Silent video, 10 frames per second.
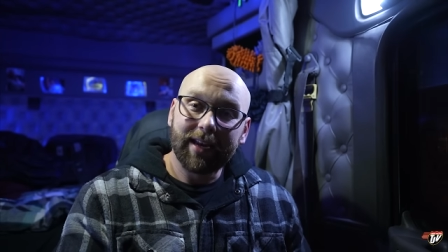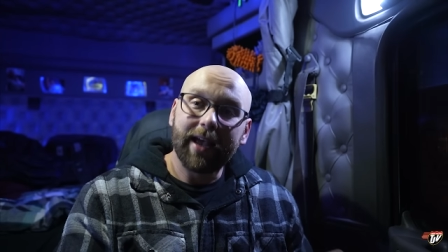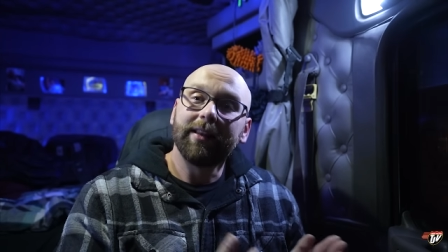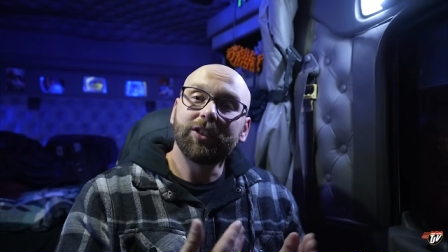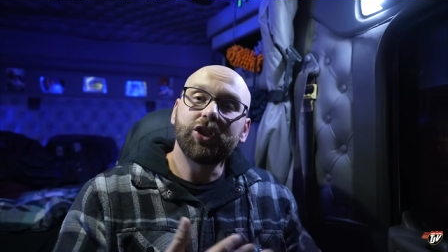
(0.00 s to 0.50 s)

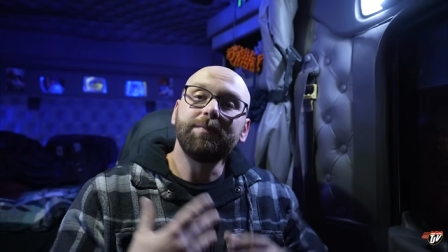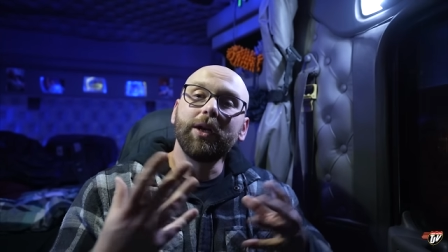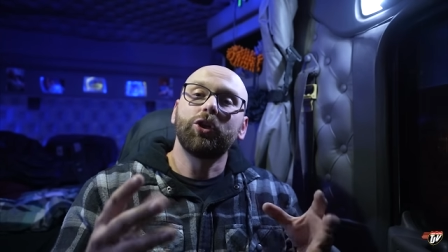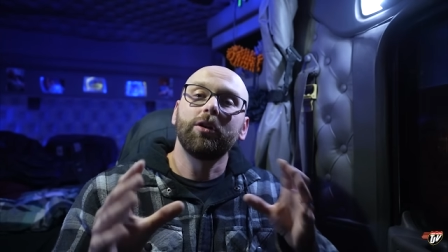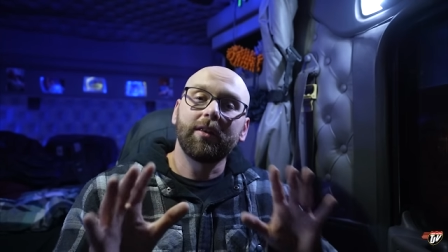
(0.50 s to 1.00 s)
day. Let's just make
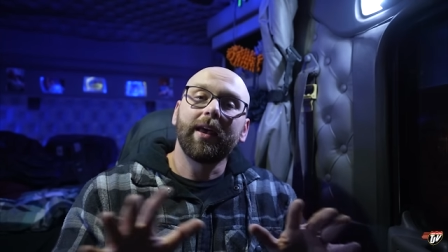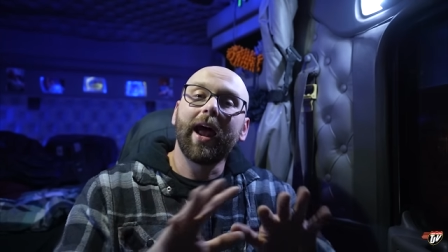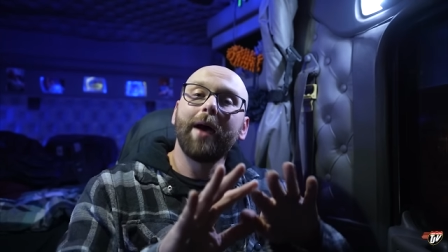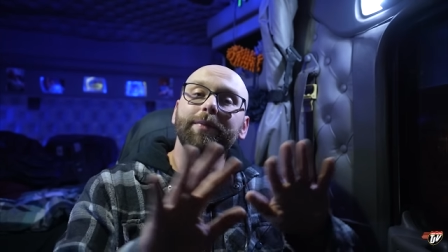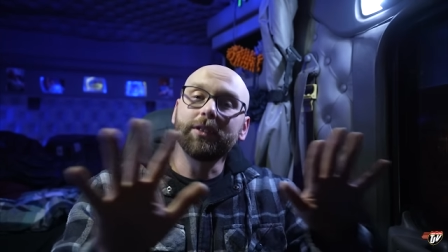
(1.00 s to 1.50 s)
sure that that
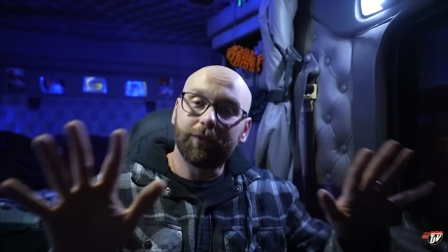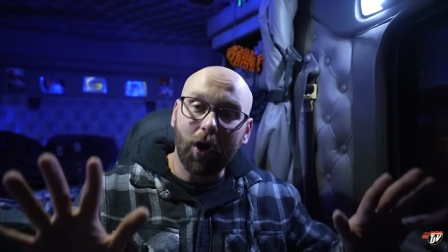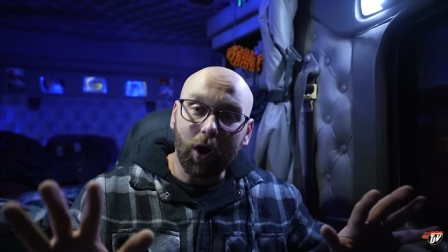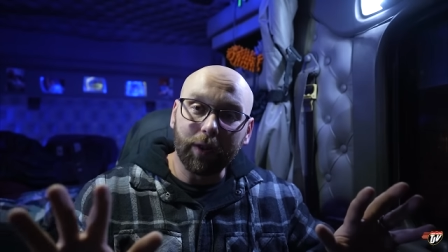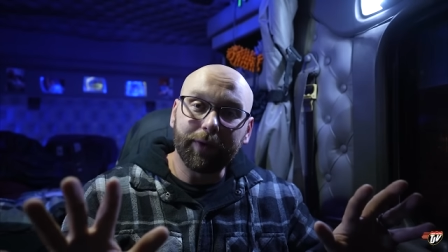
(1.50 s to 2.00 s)
happens for
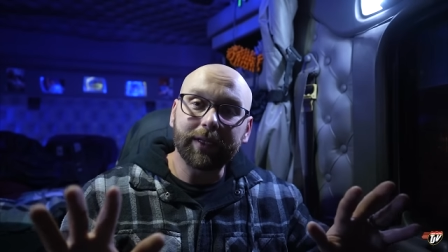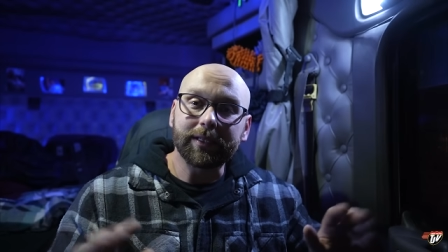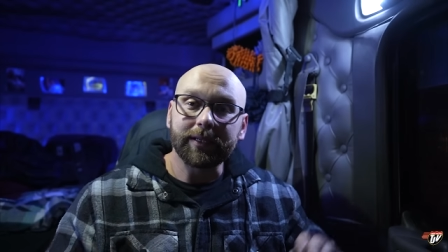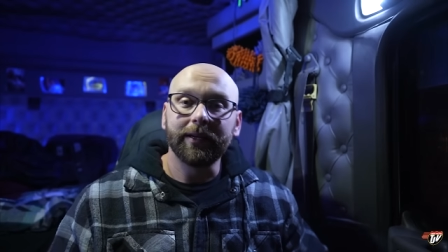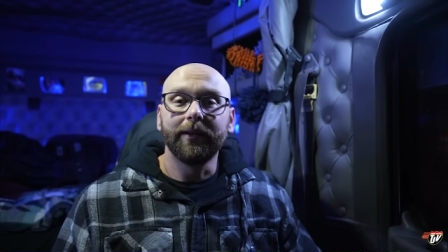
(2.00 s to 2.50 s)
all of
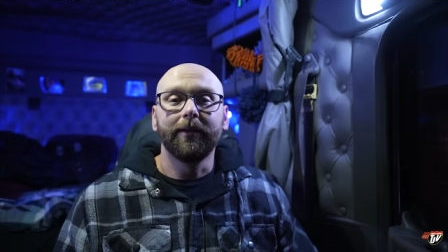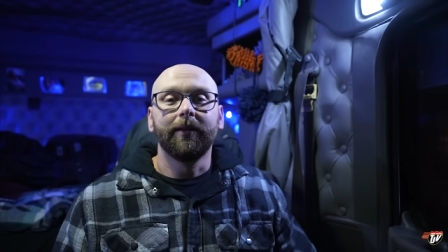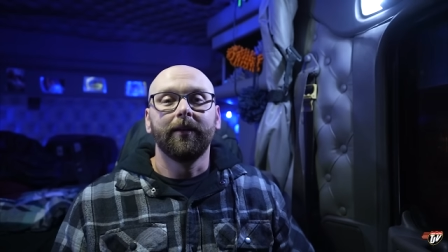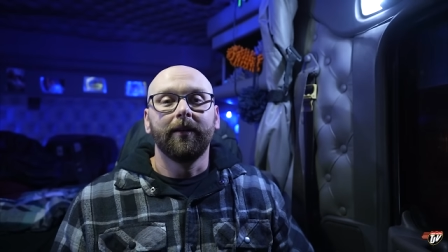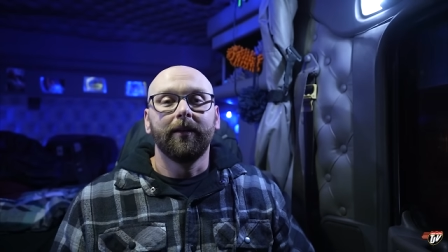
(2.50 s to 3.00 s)
us.
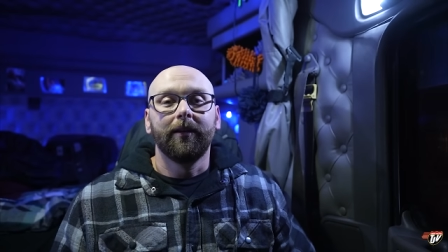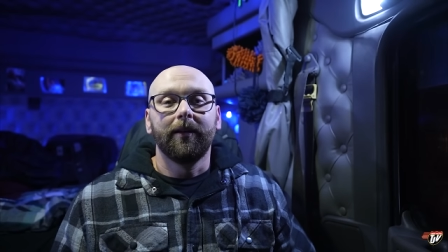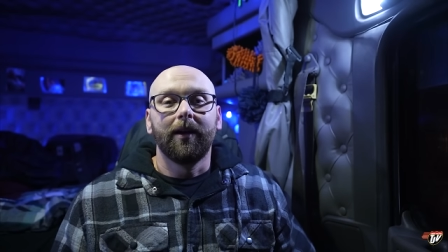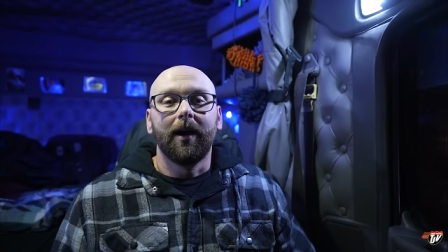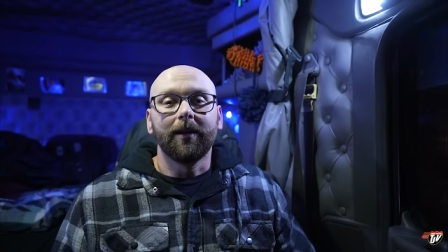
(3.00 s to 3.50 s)

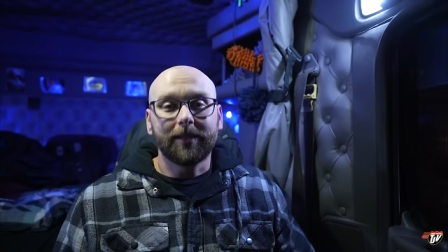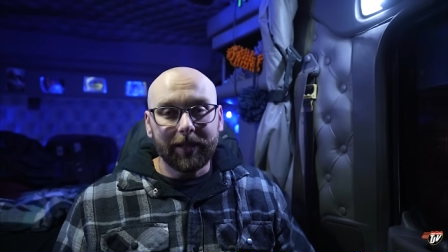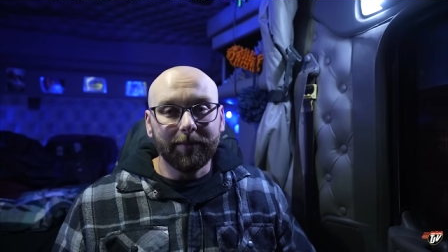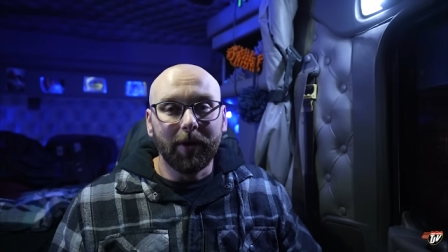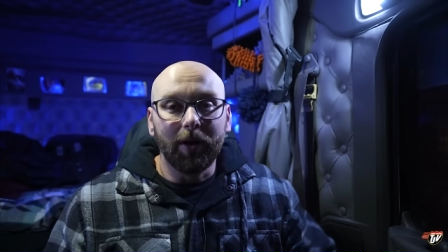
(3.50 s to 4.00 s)
I'll see
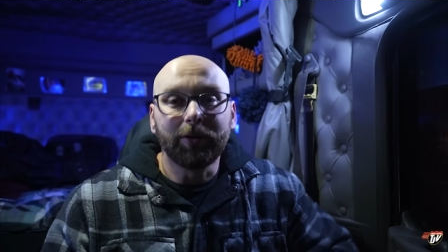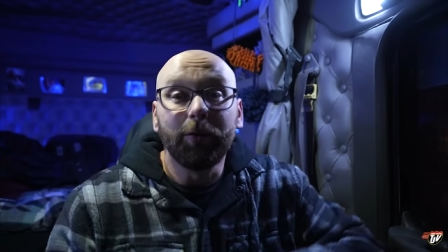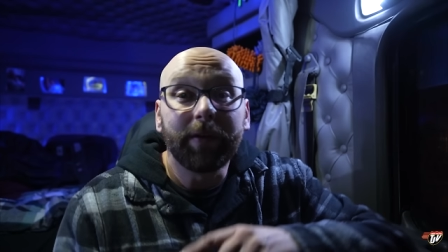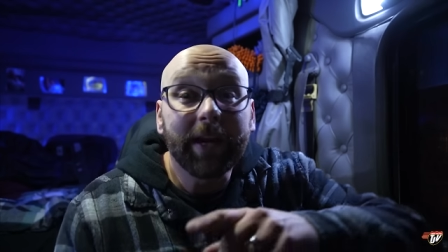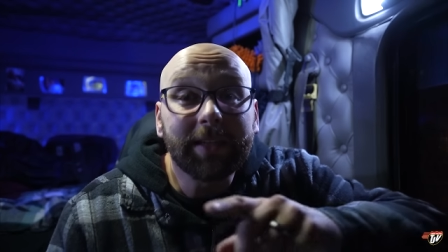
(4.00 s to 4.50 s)
you tomorrow.
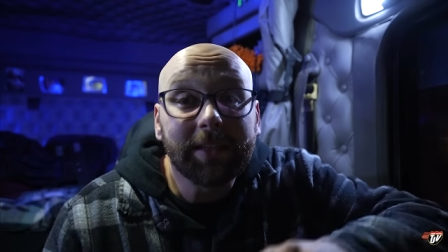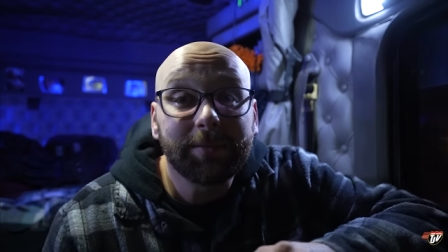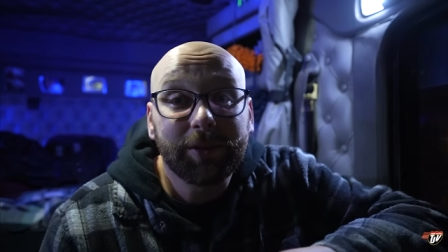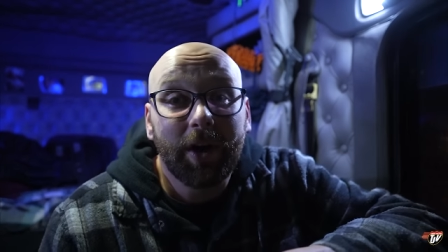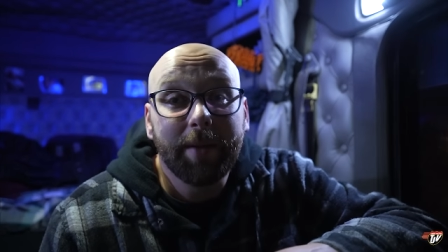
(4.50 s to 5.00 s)
Don't forget to
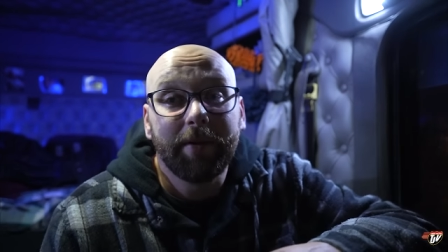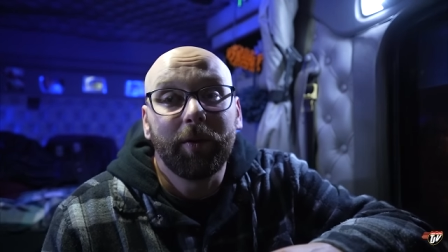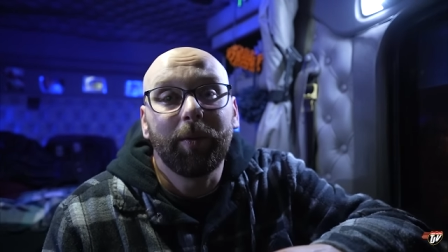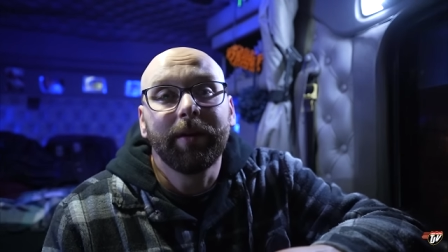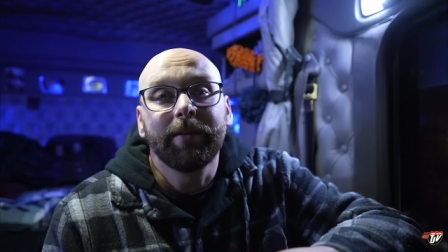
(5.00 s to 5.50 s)
subscribe,
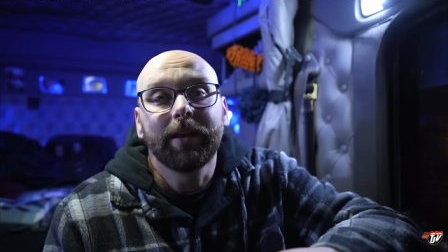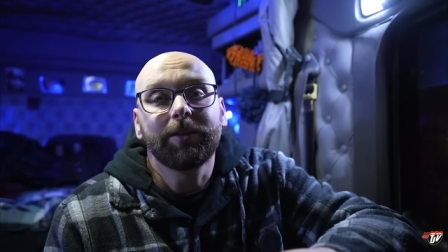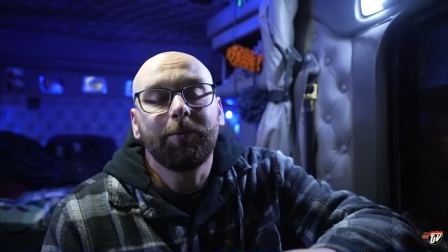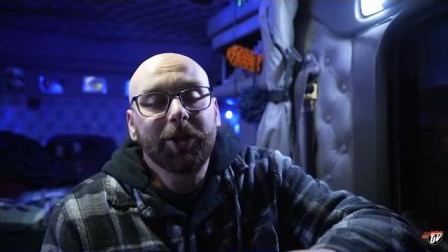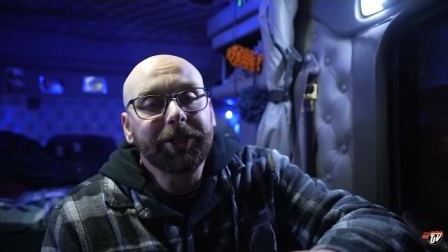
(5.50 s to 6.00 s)
everyone. Thanks
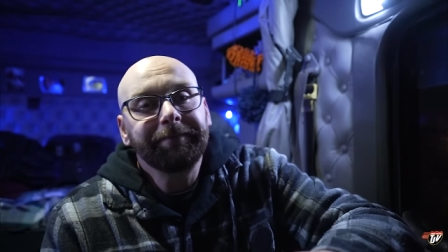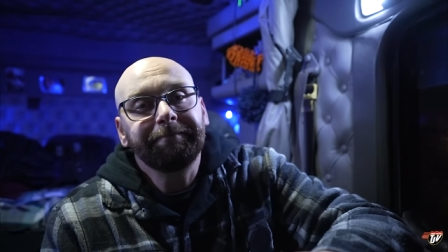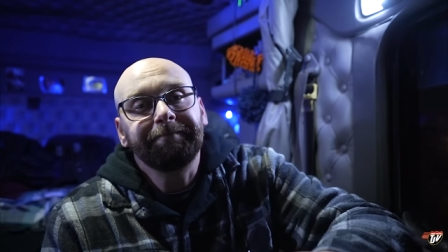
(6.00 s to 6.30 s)
for watching.